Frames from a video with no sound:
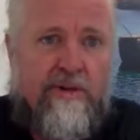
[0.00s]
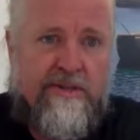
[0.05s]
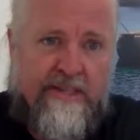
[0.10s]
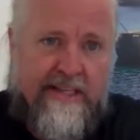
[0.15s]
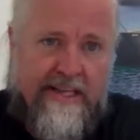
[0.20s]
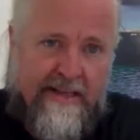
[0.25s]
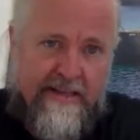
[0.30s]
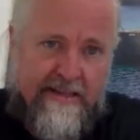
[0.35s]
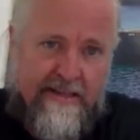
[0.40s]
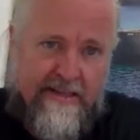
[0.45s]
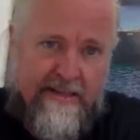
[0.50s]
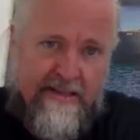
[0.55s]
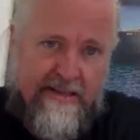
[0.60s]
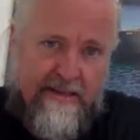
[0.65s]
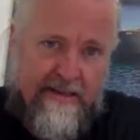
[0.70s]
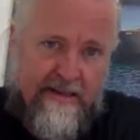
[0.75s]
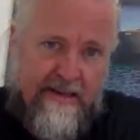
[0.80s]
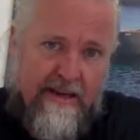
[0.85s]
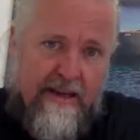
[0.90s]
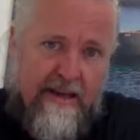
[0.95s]
sense
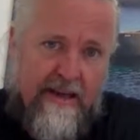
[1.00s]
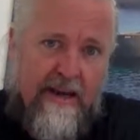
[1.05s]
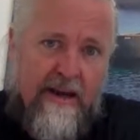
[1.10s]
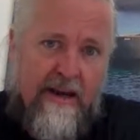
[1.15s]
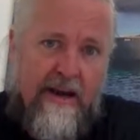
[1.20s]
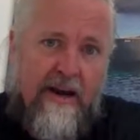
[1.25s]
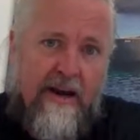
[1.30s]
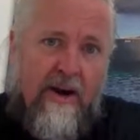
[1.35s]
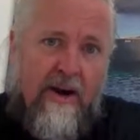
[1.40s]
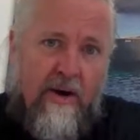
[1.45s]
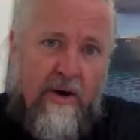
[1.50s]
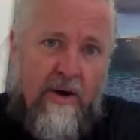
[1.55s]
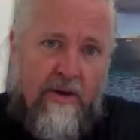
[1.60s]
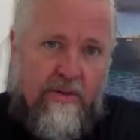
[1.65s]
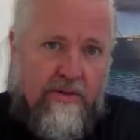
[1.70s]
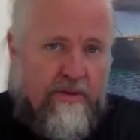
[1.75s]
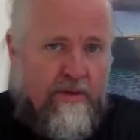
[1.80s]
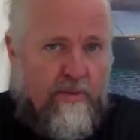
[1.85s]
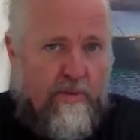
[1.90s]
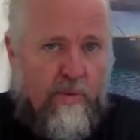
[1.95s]

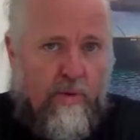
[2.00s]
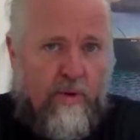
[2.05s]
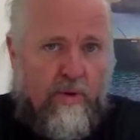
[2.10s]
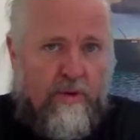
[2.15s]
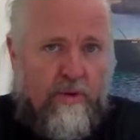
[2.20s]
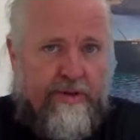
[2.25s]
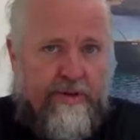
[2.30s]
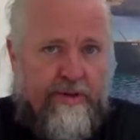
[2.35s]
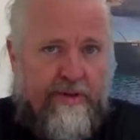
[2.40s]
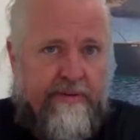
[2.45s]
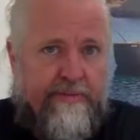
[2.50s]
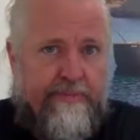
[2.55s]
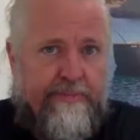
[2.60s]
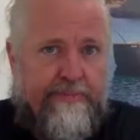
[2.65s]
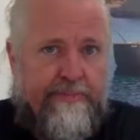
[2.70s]
on the water,